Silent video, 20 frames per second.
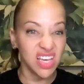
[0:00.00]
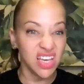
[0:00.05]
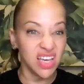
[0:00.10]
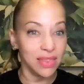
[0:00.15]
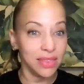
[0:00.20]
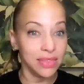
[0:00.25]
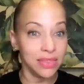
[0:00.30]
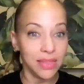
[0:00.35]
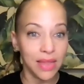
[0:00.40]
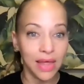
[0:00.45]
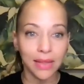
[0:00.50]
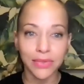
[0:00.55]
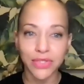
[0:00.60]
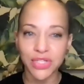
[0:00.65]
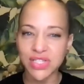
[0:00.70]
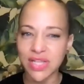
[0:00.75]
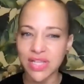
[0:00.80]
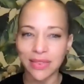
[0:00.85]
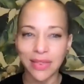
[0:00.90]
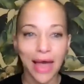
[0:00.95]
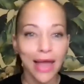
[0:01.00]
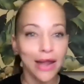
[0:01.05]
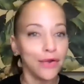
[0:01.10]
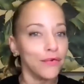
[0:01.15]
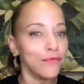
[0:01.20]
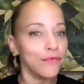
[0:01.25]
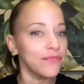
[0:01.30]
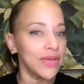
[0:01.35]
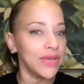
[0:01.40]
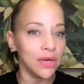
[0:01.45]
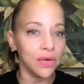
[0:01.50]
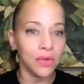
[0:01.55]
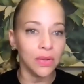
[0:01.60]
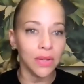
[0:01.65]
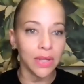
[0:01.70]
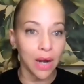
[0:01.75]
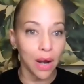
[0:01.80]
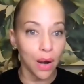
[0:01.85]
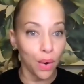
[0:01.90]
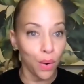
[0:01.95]
a lighter feel
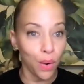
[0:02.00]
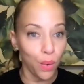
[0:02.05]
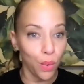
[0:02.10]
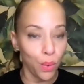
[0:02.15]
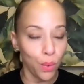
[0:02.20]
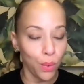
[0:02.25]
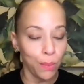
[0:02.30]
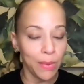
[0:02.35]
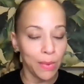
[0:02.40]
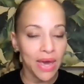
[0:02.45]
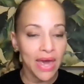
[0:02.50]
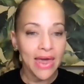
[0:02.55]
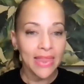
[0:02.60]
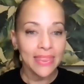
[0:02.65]
in our home